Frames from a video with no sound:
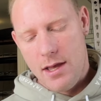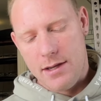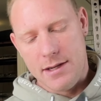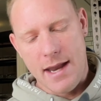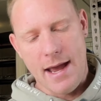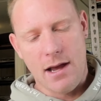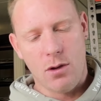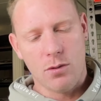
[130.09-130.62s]

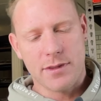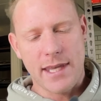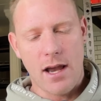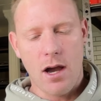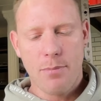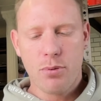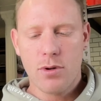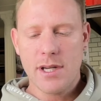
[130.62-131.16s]
Now, the
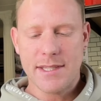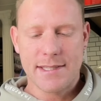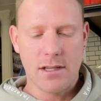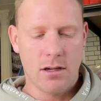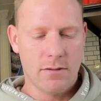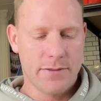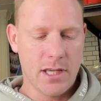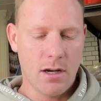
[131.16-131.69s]
upper
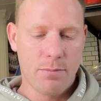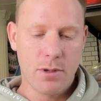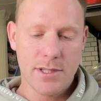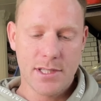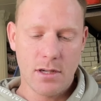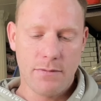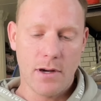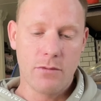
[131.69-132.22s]
itself
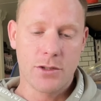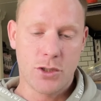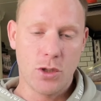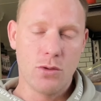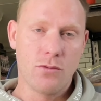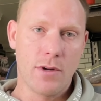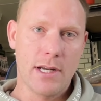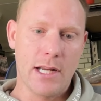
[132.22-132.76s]
I
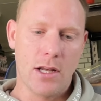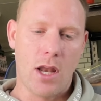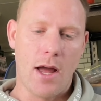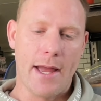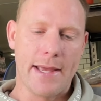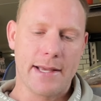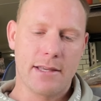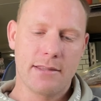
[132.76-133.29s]
do really
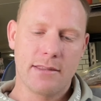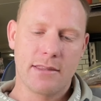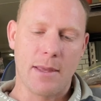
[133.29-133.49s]
like.